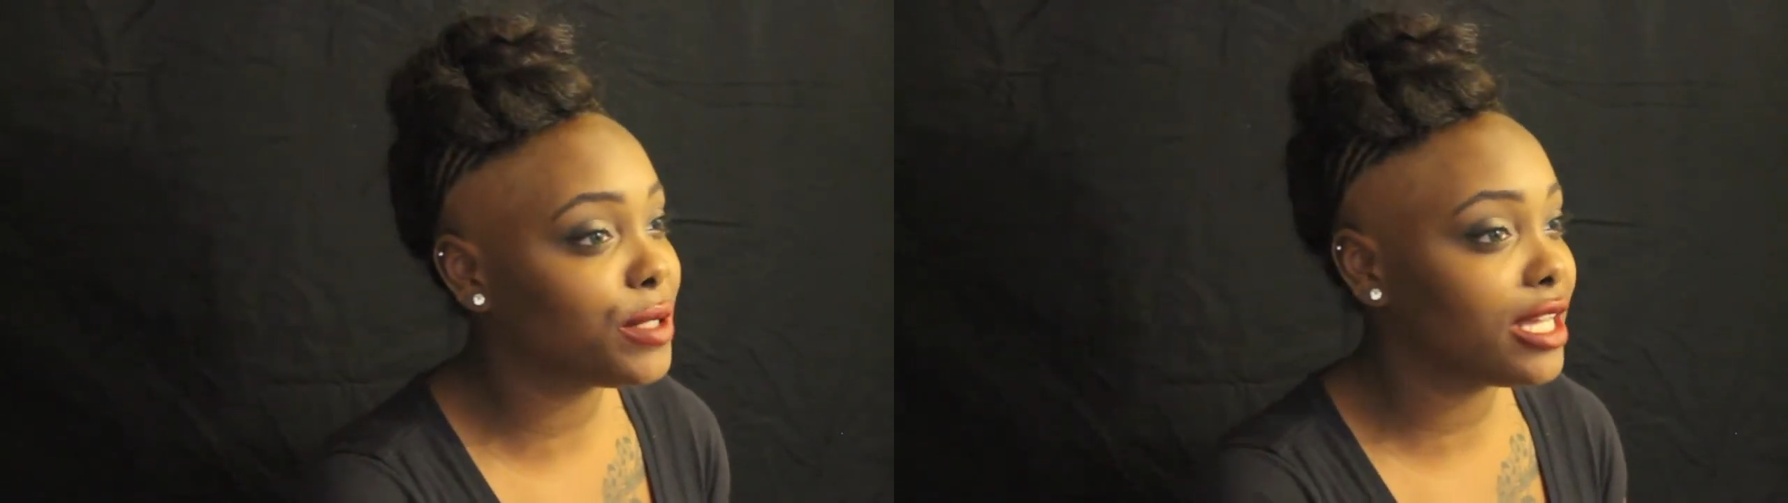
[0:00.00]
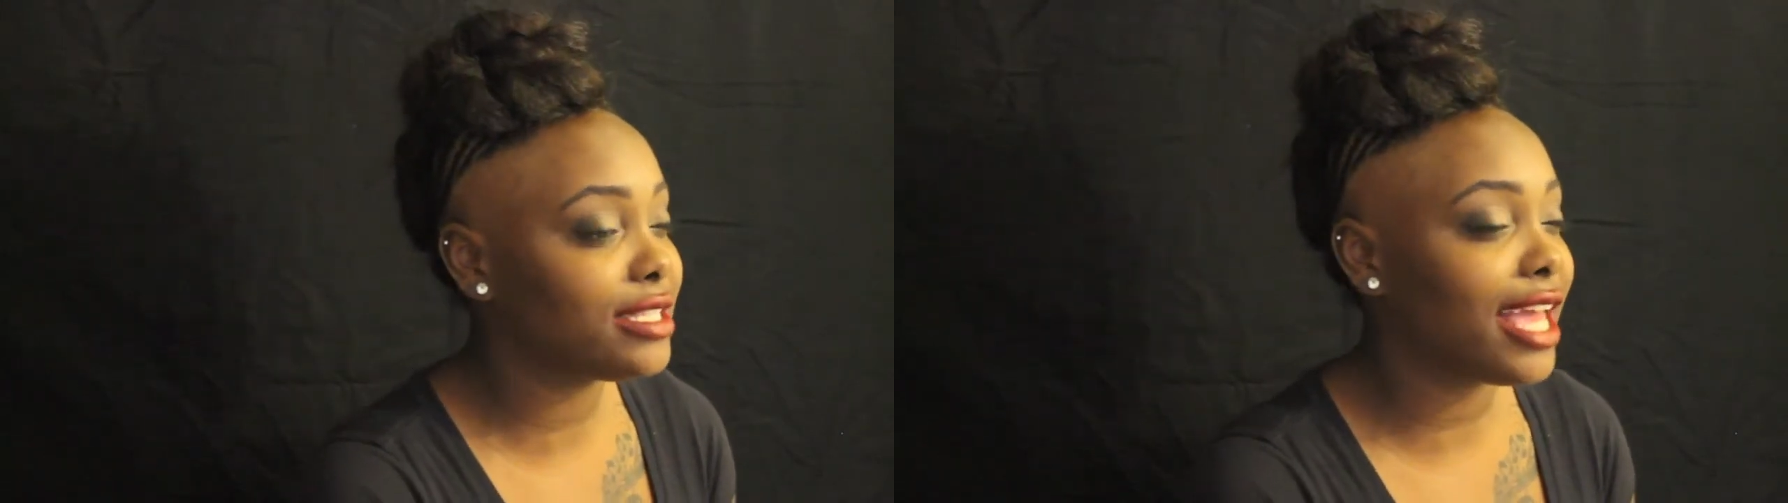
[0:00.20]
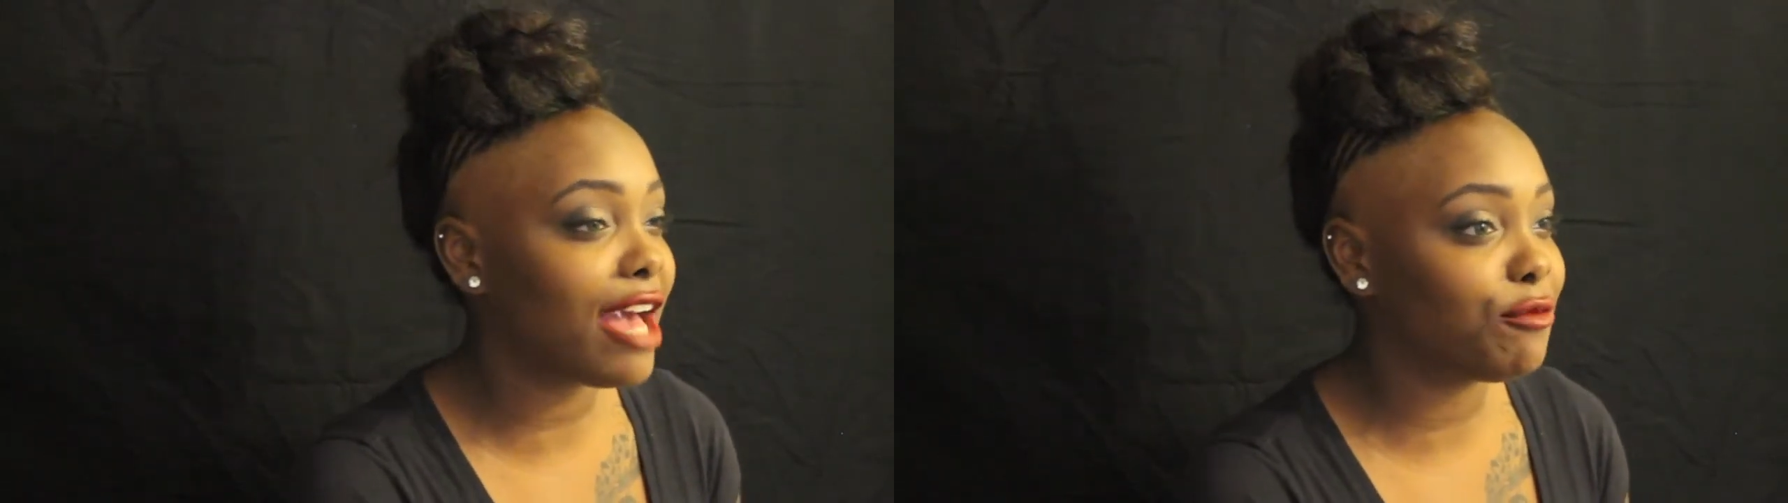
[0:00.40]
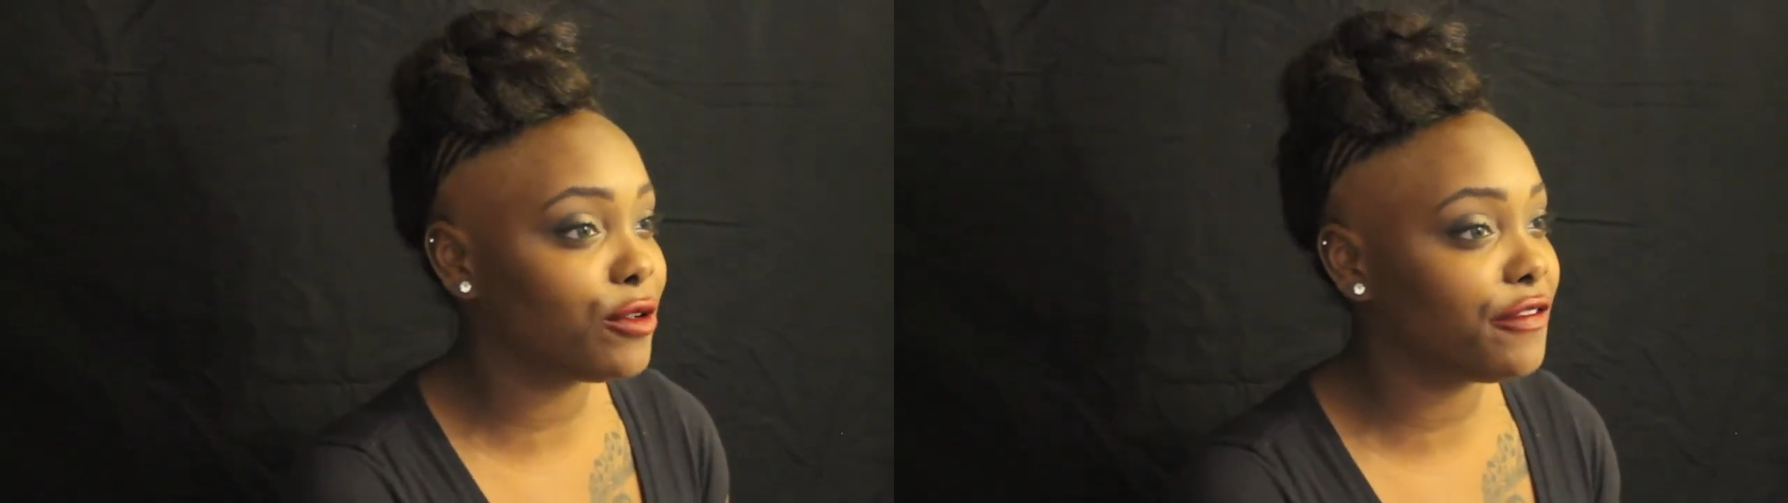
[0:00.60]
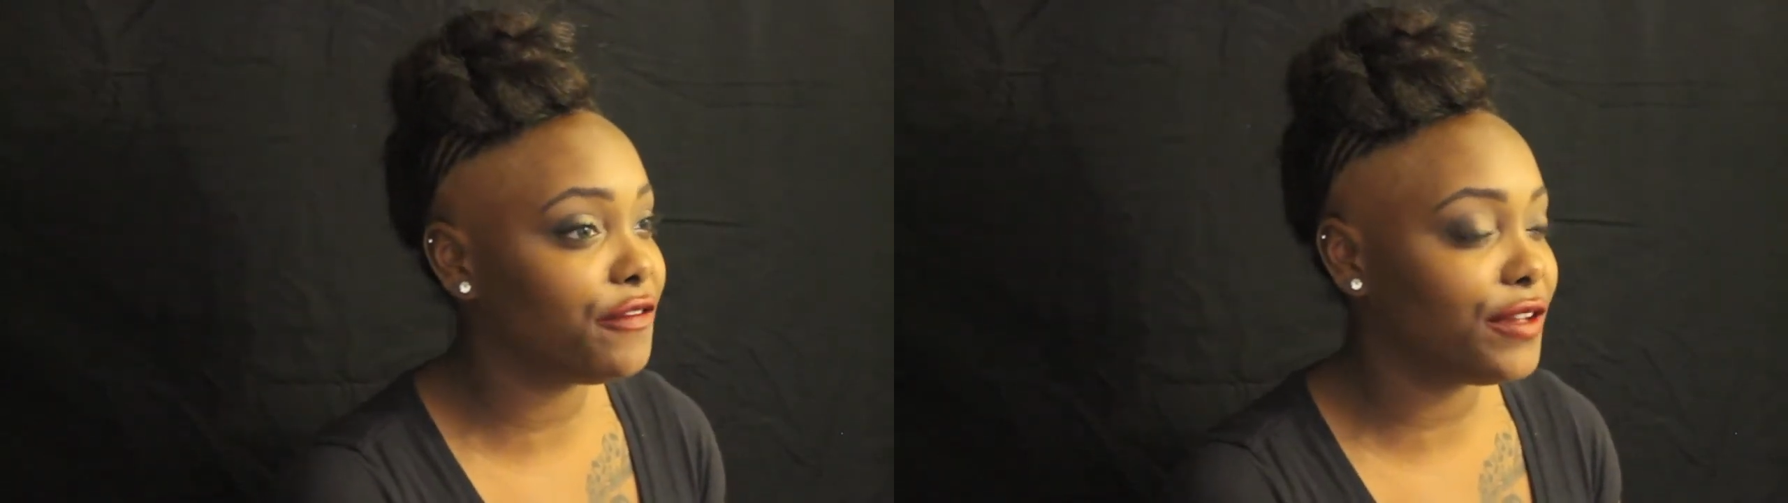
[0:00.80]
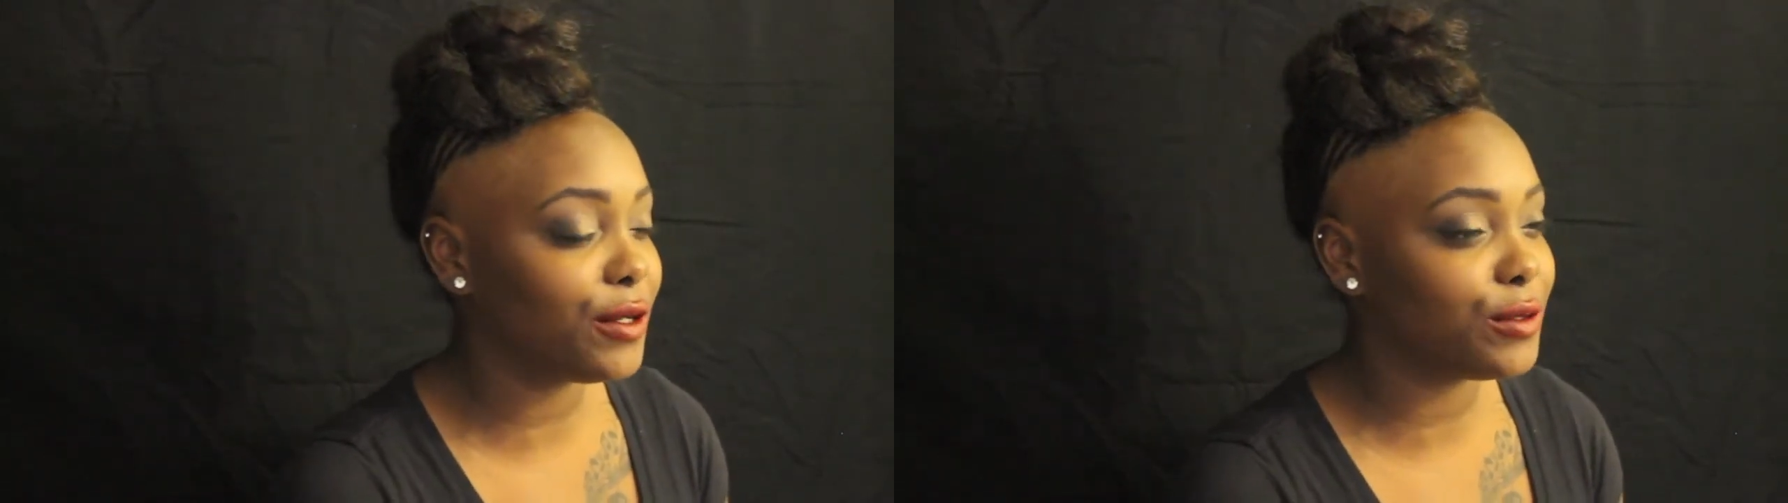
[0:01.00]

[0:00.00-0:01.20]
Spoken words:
because they have more feel